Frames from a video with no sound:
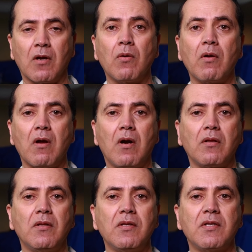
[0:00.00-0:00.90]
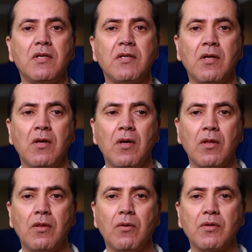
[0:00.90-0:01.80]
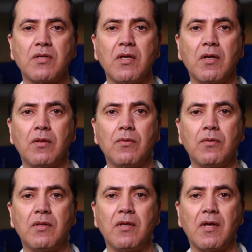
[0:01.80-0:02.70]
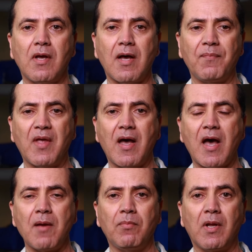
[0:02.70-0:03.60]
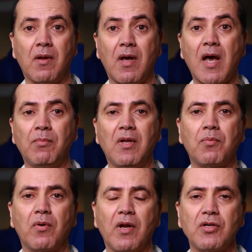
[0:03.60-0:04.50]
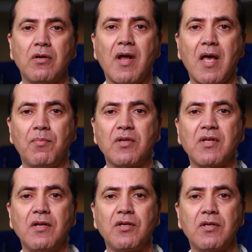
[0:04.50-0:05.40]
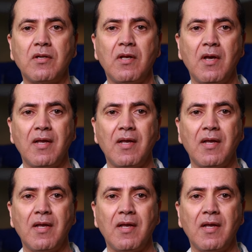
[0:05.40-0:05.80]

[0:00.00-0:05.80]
coronary artery disease. Those include high blood pressure, hypertension,